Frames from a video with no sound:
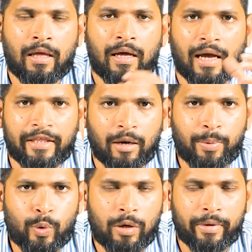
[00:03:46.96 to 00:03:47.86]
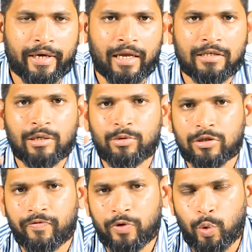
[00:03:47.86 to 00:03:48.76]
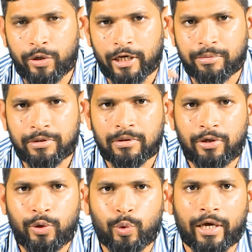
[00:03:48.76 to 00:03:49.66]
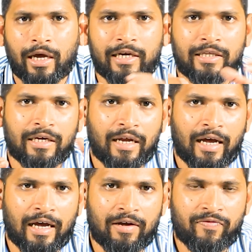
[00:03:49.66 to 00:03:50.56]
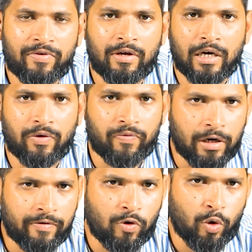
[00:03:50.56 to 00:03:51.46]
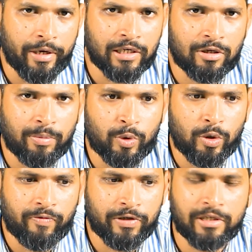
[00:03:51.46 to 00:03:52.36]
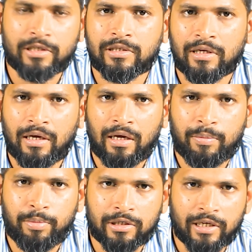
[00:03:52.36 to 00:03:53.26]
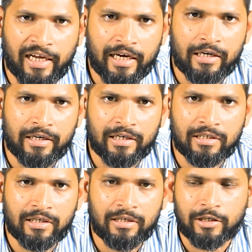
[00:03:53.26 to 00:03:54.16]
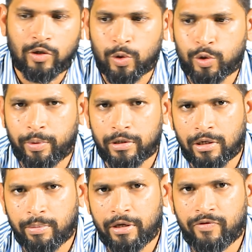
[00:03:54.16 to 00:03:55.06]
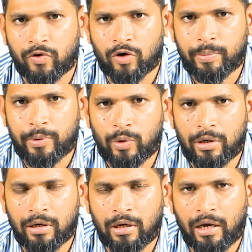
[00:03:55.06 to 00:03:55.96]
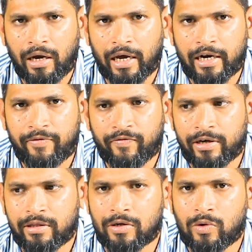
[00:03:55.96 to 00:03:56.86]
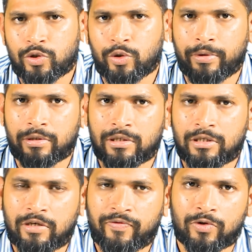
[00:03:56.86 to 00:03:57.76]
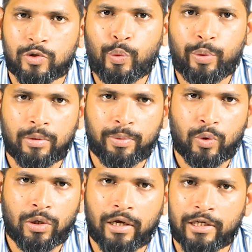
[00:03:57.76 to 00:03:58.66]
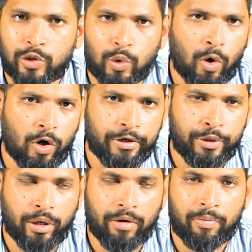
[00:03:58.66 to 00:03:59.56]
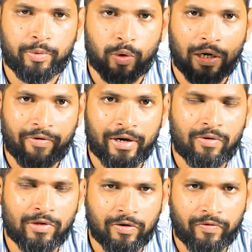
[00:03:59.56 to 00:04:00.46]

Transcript: and the approval mechanism is of two types. You can either have a workflow-based approval, which is person A creates it, it goes to person B for approval, and it further goes to person C for super approval, and so on. You have 11 levels of